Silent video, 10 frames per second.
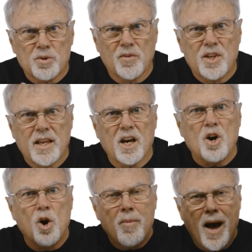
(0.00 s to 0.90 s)
So if you take a
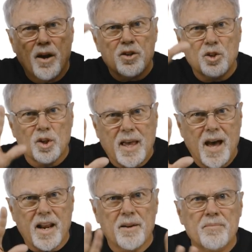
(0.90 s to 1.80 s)
comb out and you look
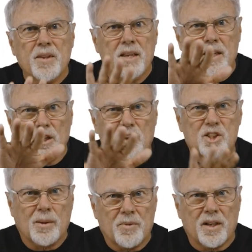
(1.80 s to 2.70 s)
at it, it'll look
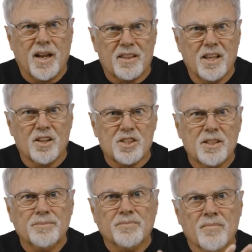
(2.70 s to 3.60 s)
something like
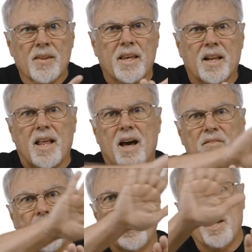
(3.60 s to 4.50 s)
this. It'll
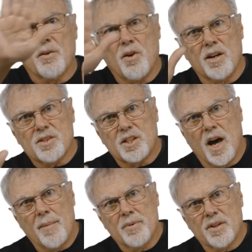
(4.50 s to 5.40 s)
have honey across the
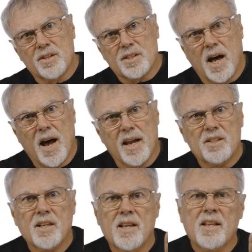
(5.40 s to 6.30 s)
top and to the
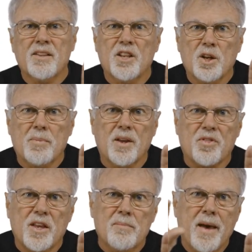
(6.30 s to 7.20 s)
sides. Then there'll be a
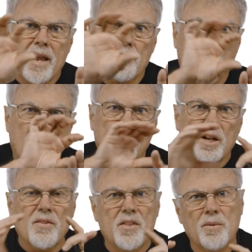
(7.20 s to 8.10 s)
thin band of
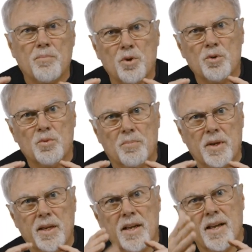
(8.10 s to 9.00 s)
pollen, and then the brood will
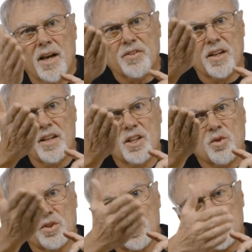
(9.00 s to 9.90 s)
be
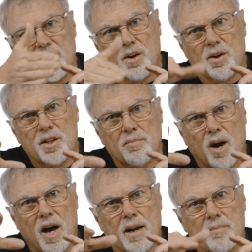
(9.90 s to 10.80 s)
towards the center and the
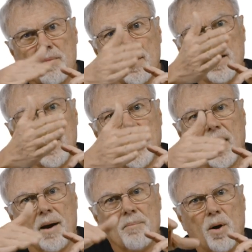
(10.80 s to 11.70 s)
bottom
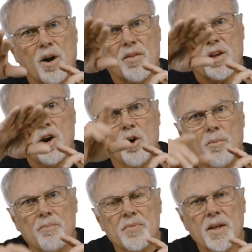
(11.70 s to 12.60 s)
part of the comb.